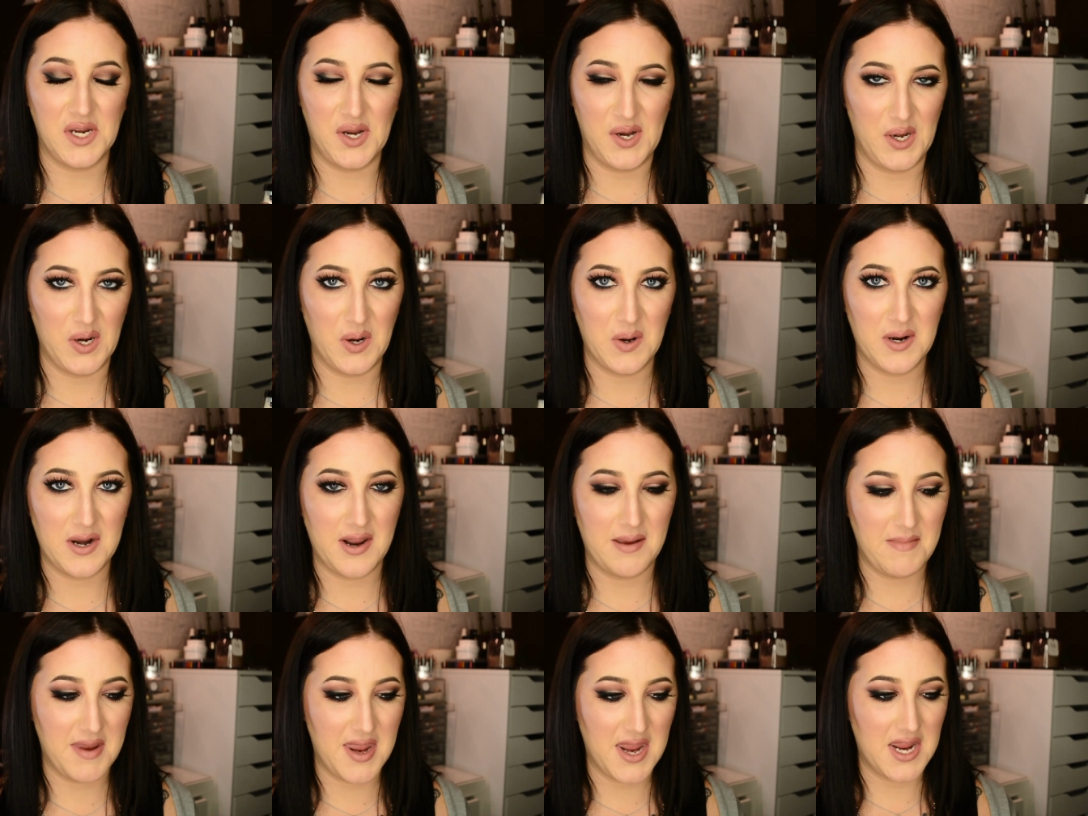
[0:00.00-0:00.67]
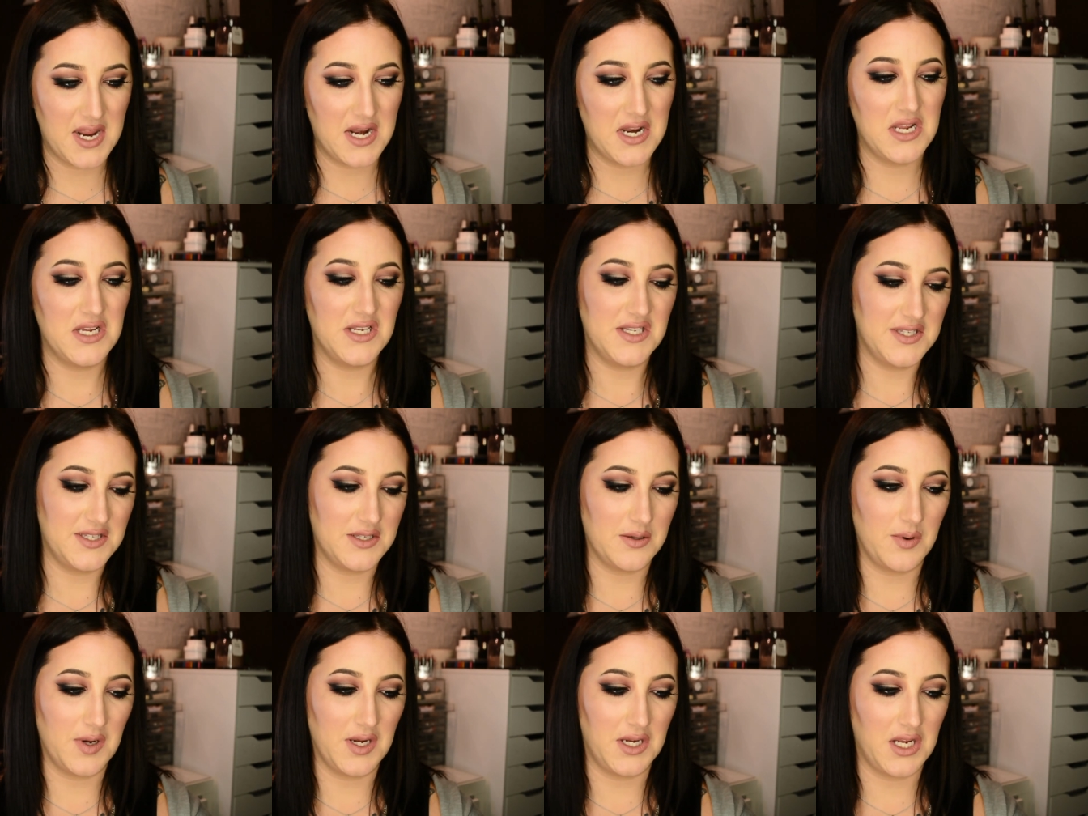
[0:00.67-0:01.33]
You know what I mean?
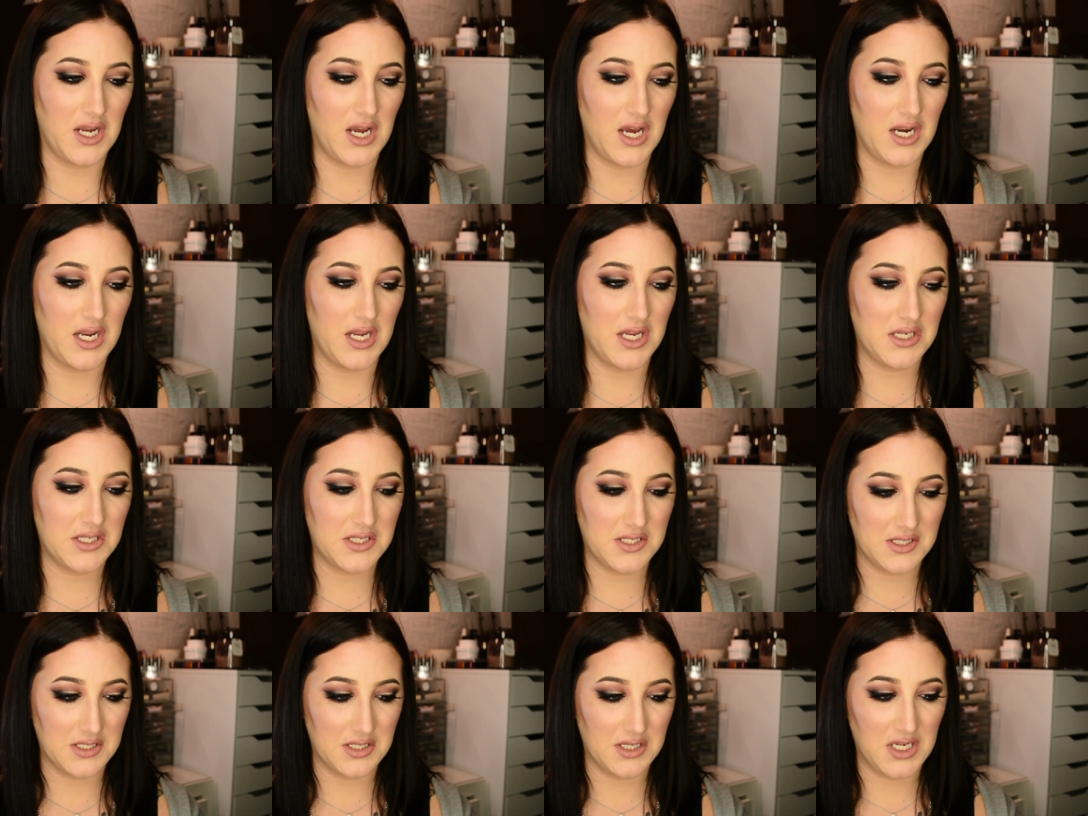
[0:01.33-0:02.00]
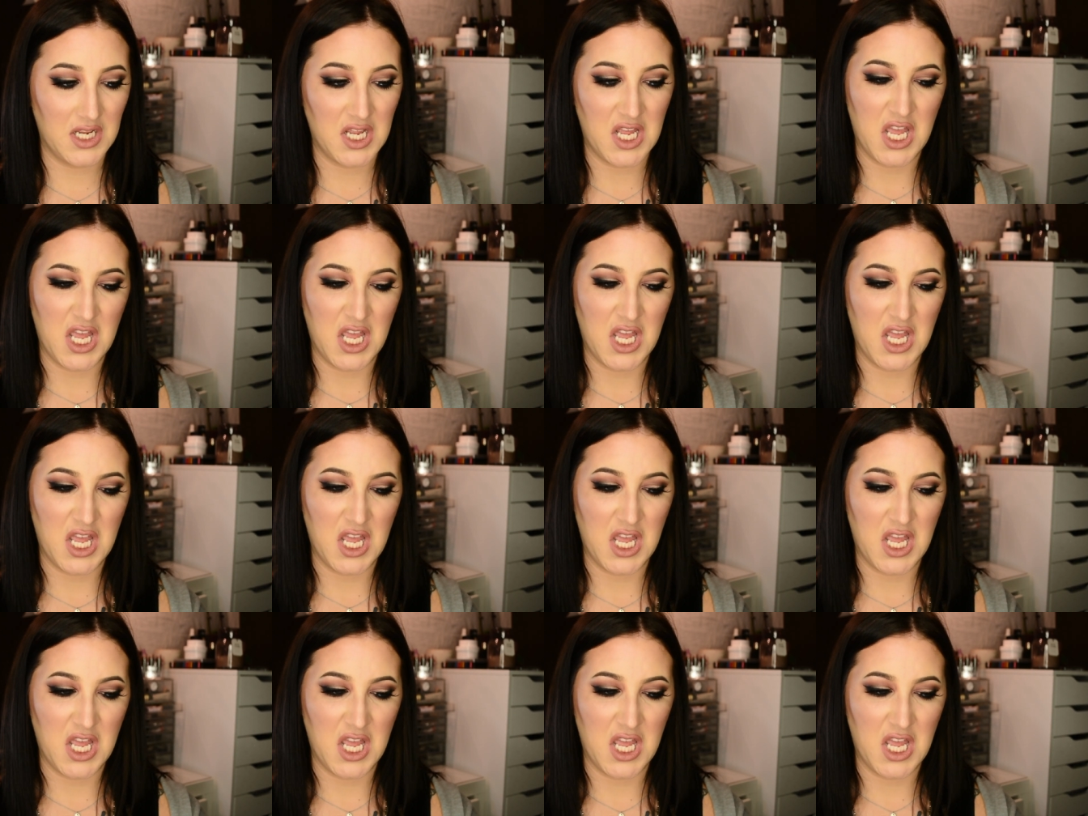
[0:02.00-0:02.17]
So I got it.